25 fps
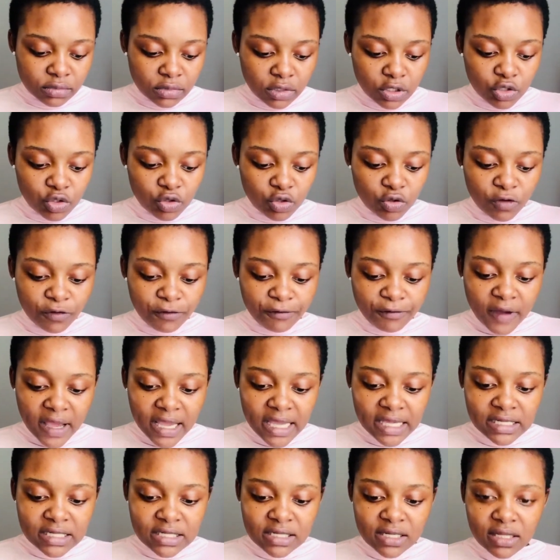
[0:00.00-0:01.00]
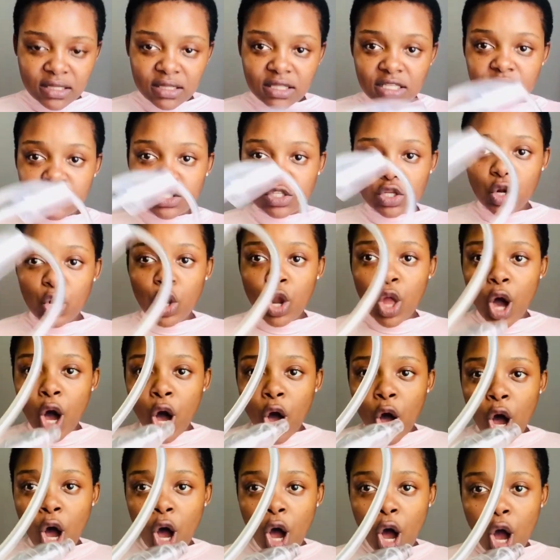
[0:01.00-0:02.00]
You'll find this
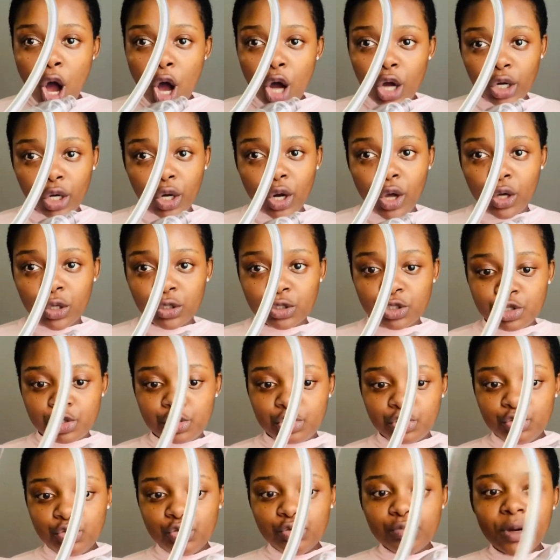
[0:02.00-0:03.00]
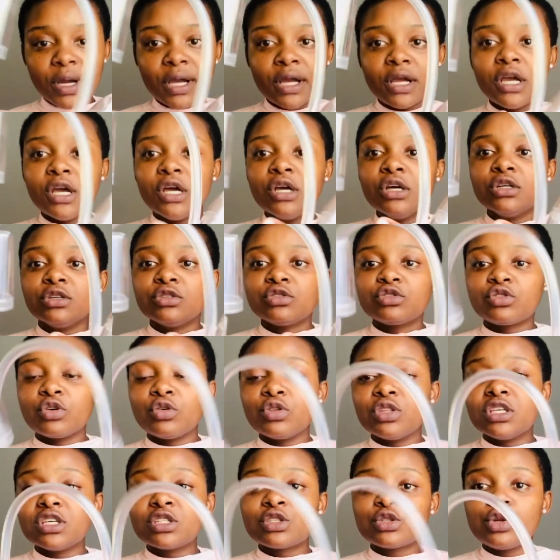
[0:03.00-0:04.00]
long tube. So
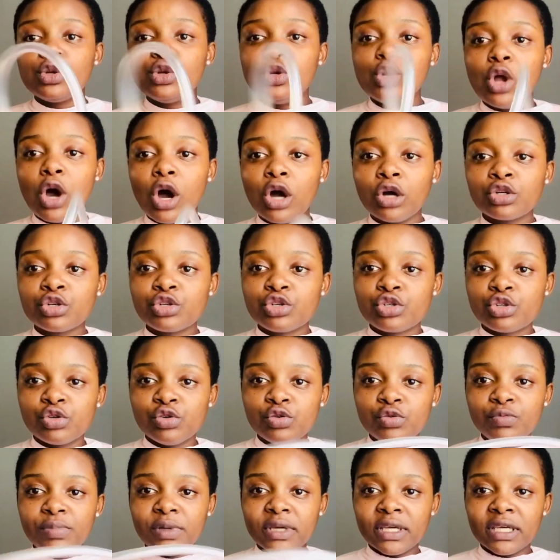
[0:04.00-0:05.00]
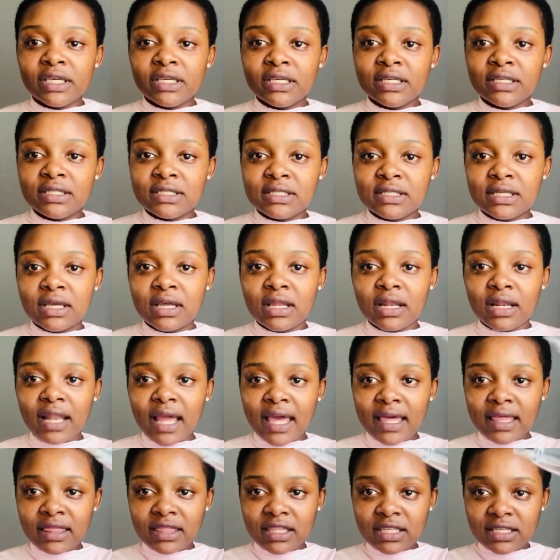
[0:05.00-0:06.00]
this long tube is
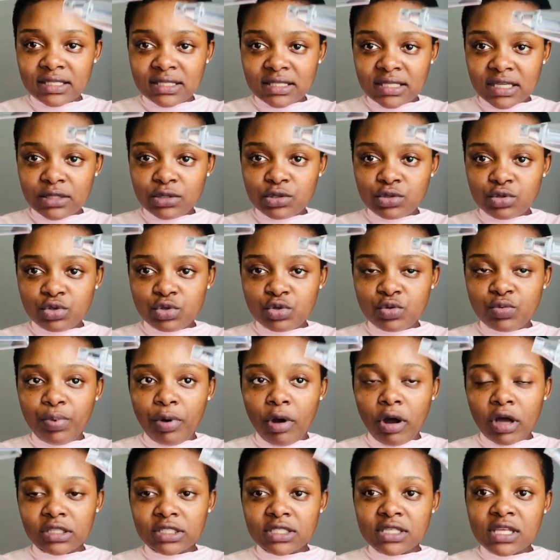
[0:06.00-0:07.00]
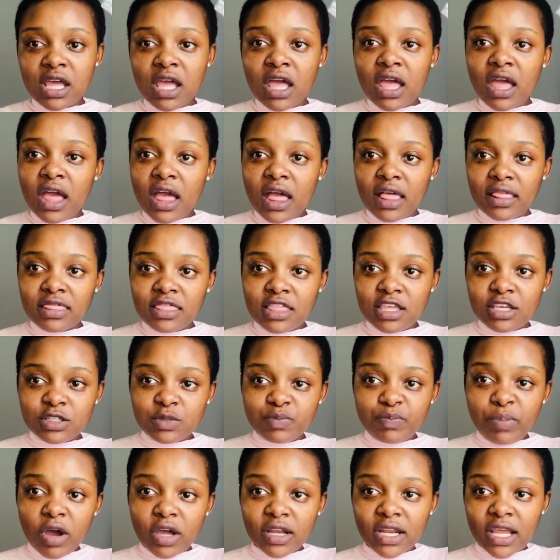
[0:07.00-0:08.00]
like this, into 2 parts. This
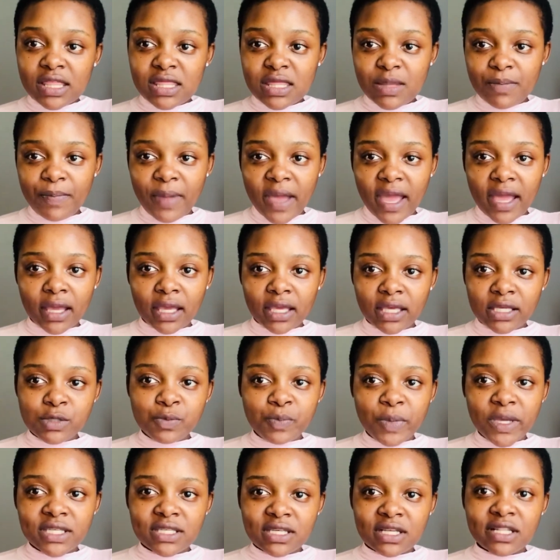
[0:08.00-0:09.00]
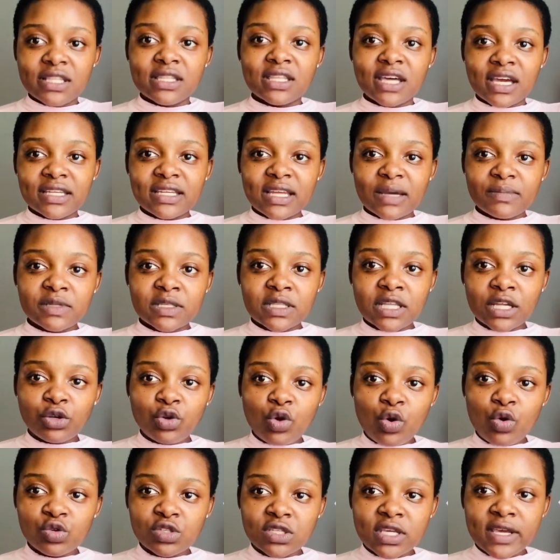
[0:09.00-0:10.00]
part at the back is basically the adapter that
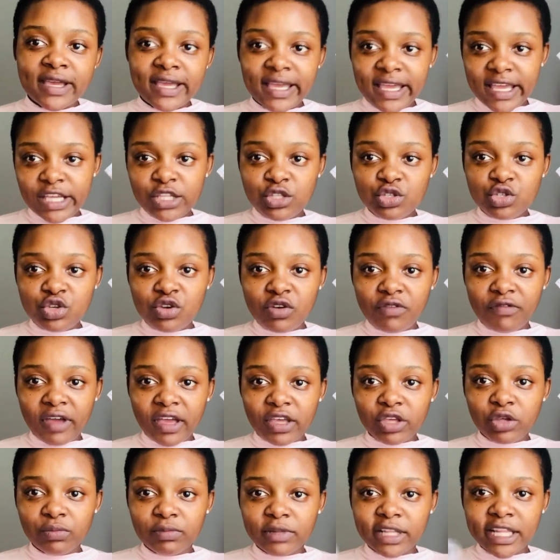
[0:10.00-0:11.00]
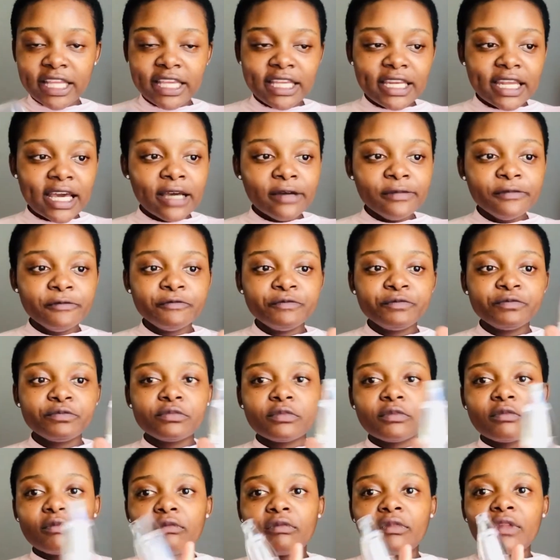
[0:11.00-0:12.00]
goes into your vacuum cleaner,
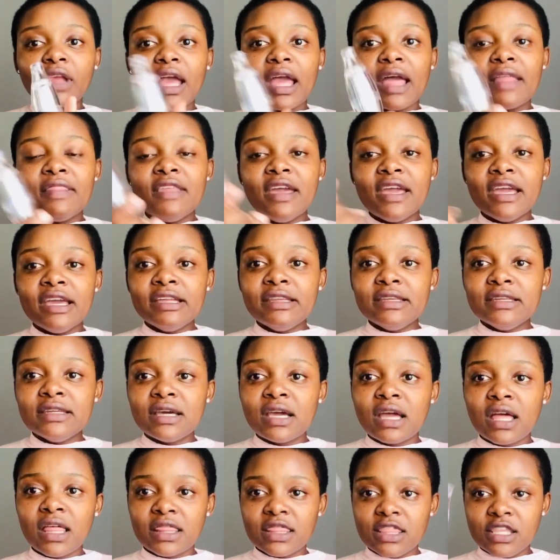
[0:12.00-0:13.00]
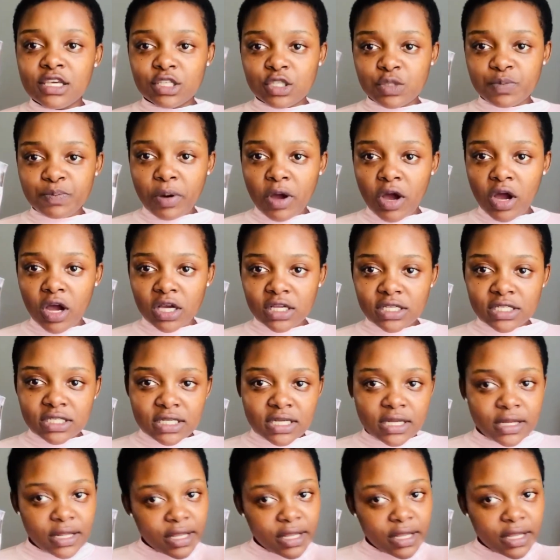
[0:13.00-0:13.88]
and then this part